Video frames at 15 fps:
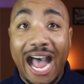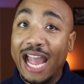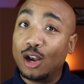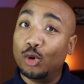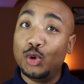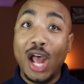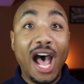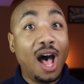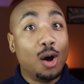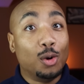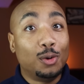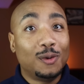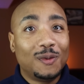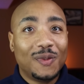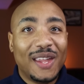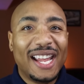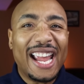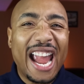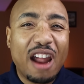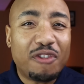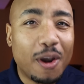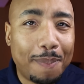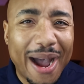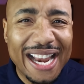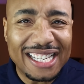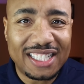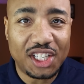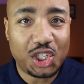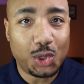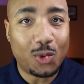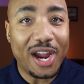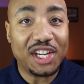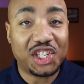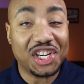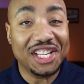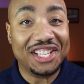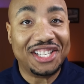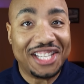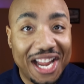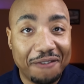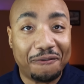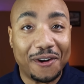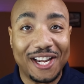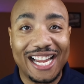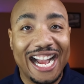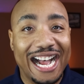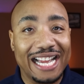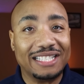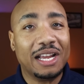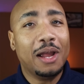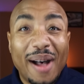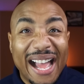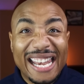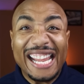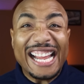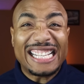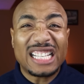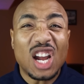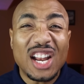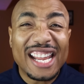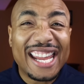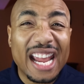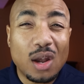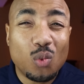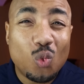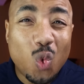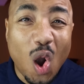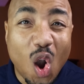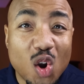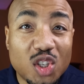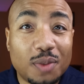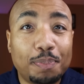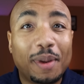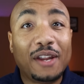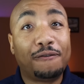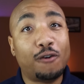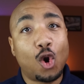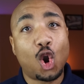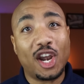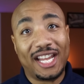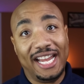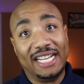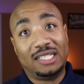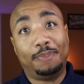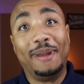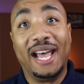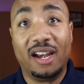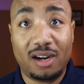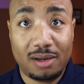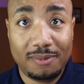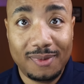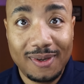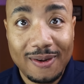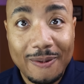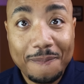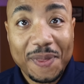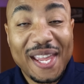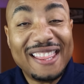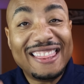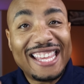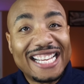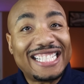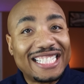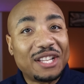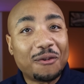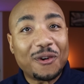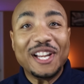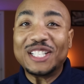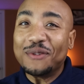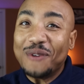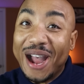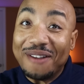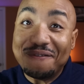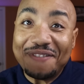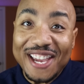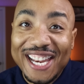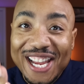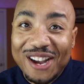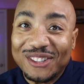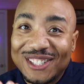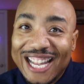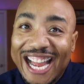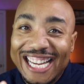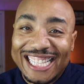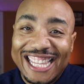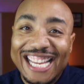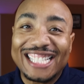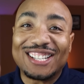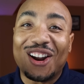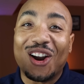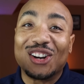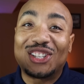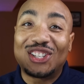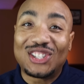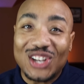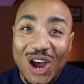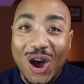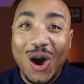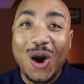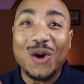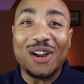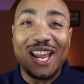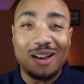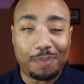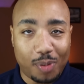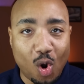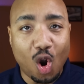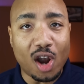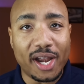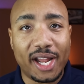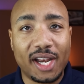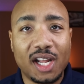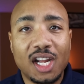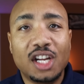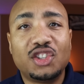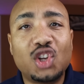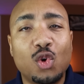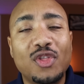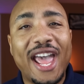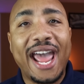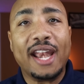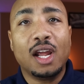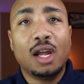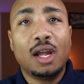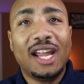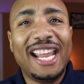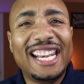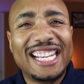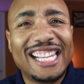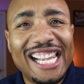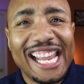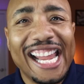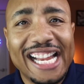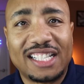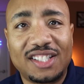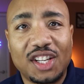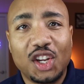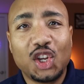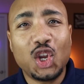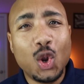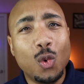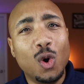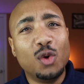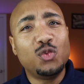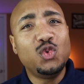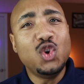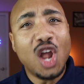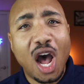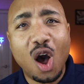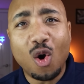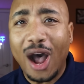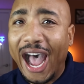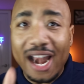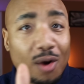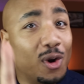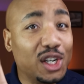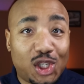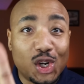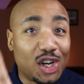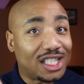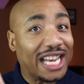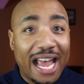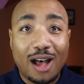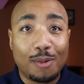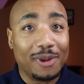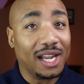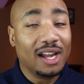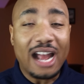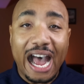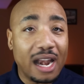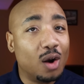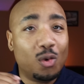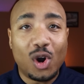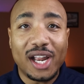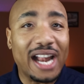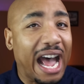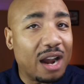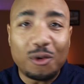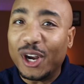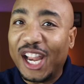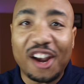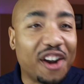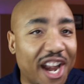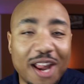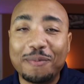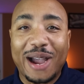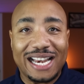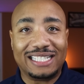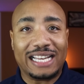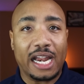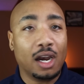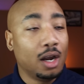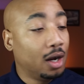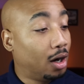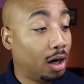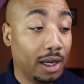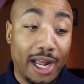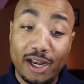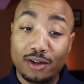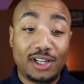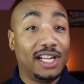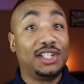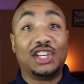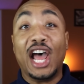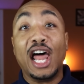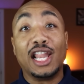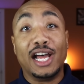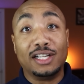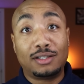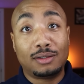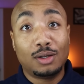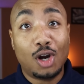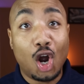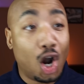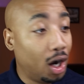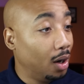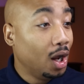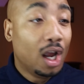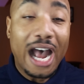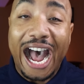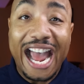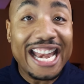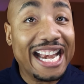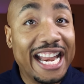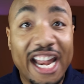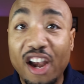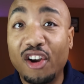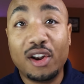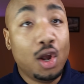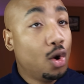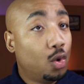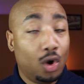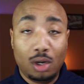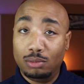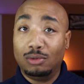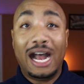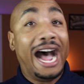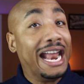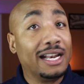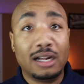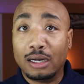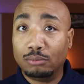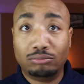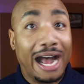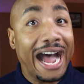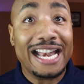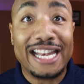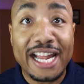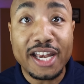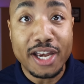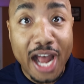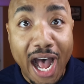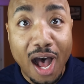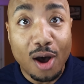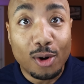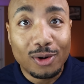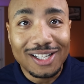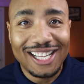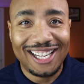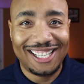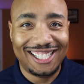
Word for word: I don't know. Everybody's situation is different, guys, but it's gonna get worse before it gets better. And this is the reason why videos like this are so important so that at least you will know. I don't want you to tell me. I don't want I don't want to hear anybody say, Orlando didn't tell us, or I didn't hear it, or I I didn't know.